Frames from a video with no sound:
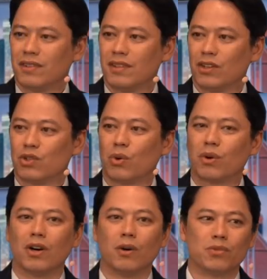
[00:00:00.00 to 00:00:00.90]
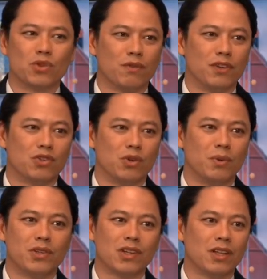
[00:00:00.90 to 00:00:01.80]
A Torah-observant Jew,
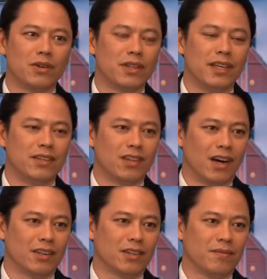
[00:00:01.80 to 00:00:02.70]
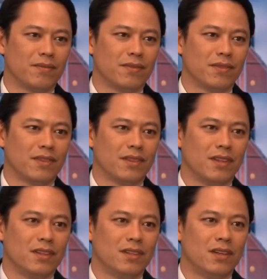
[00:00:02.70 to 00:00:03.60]
which clearly he's not.
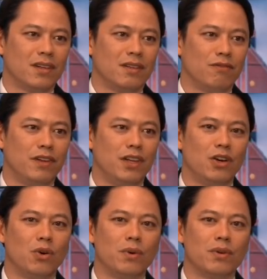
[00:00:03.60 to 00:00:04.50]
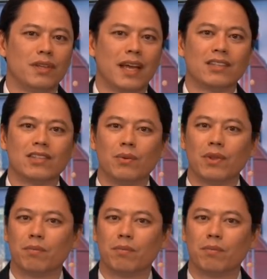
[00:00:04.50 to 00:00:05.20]
Did a video dancing with a